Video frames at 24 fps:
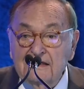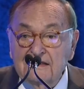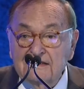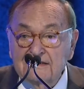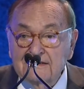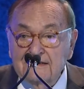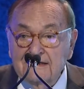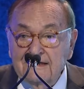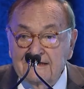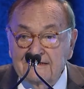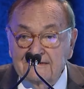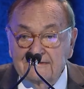
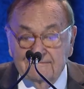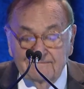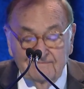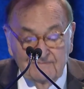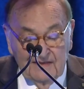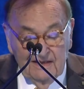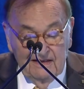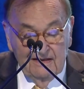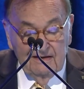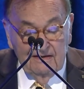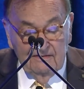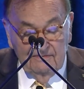States.
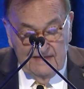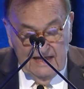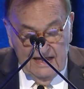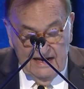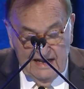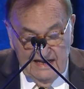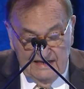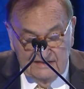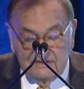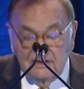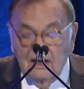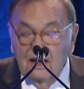That
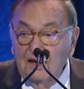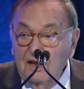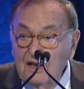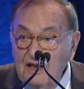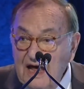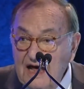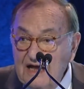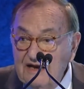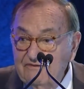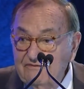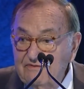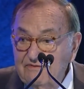has a
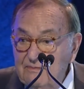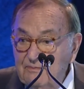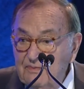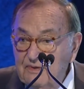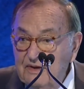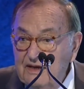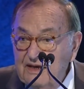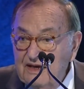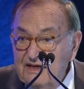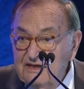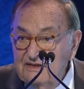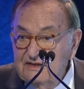lot of
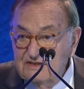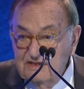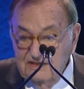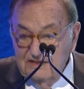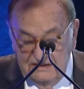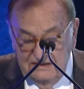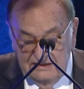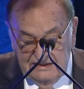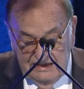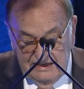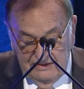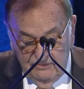
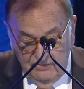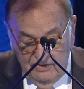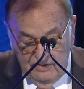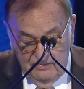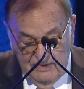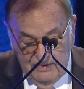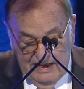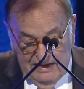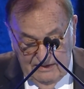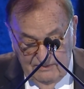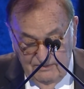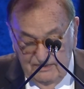implications that
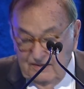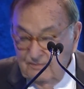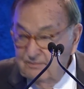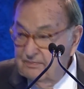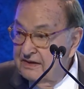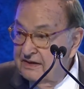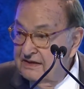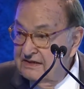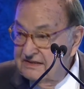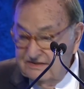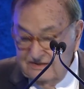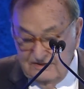I'd be
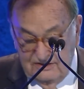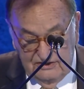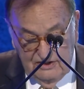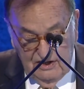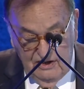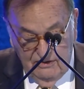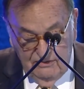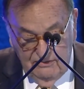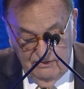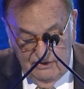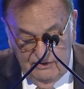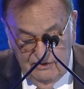pleased to
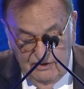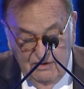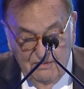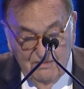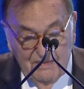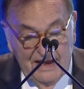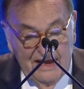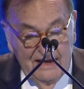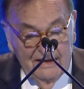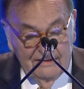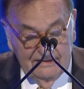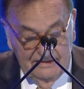talk with you
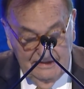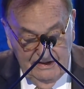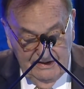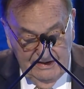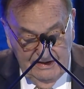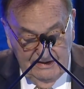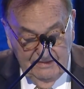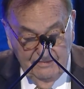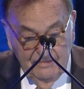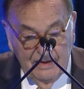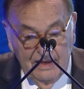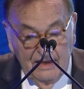about
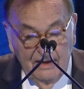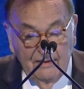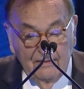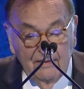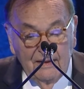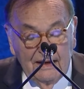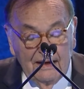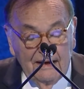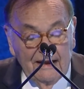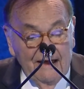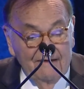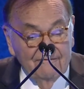
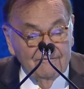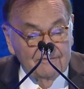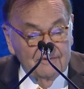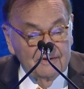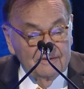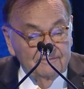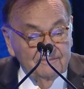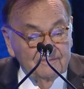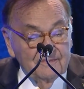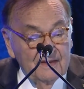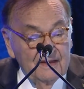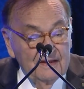
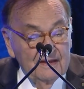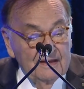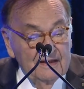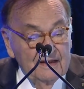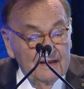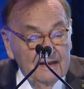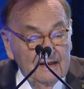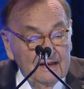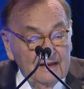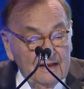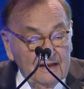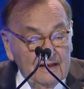afterward.
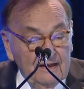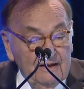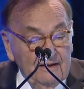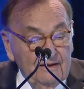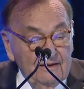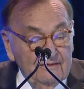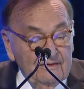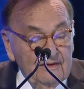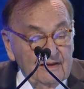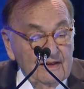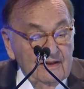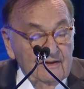
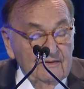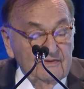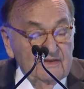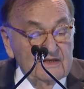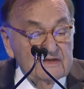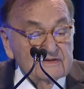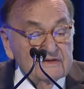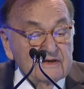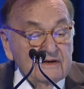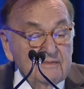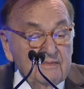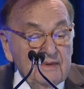
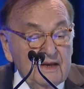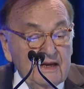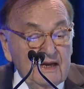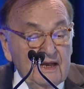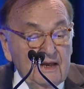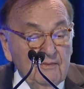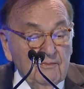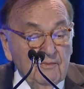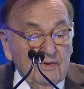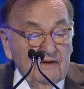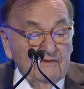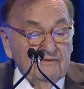This
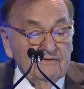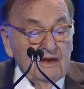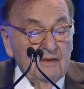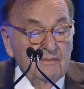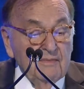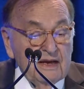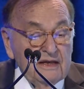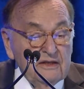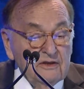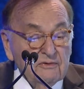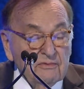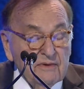committee, once they
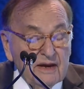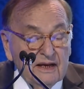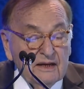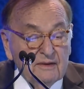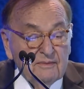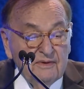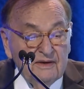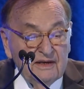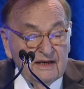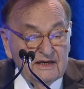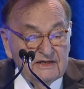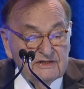made the
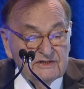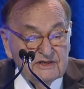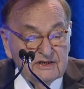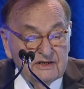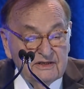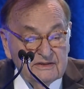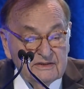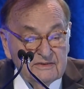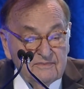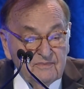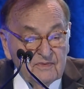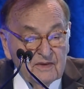
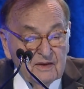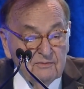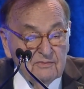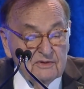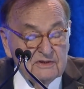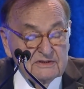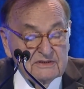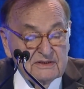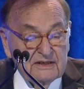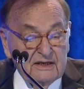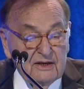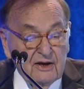recommendation,
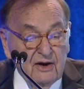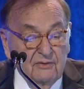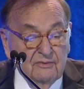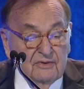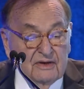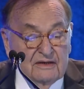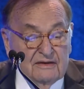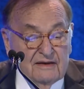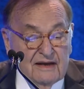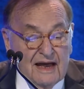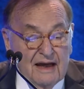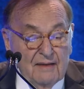was the
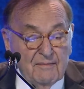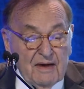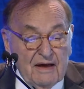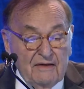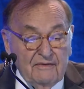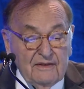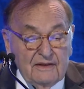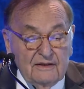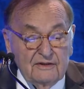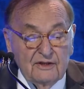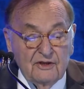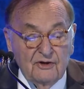only time I
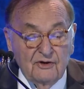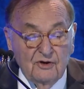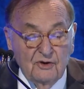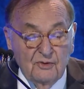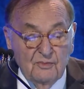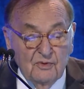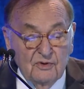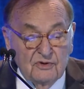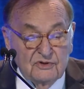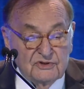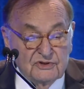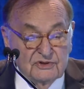think that
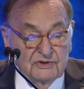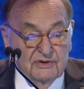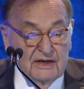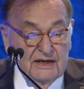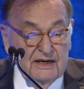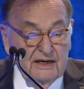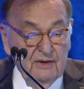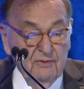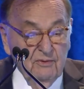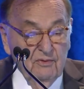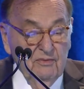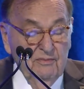newborn
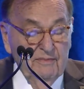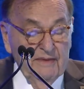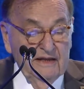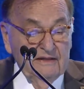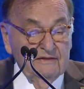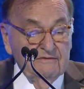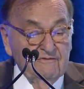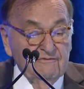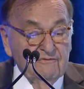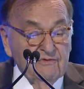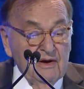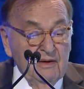screening will make
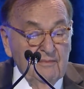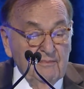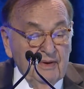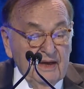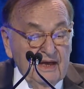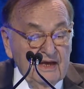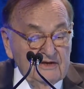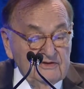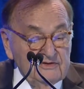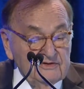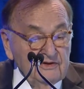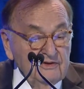the front
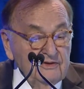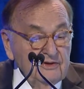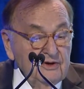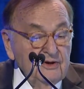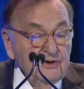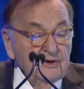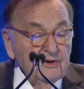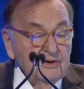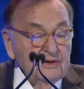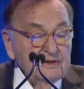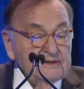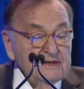page of the New
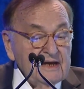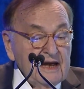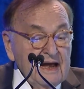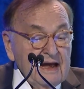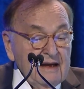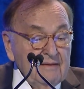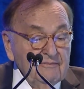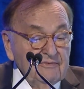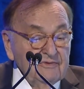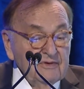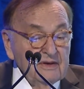York Times.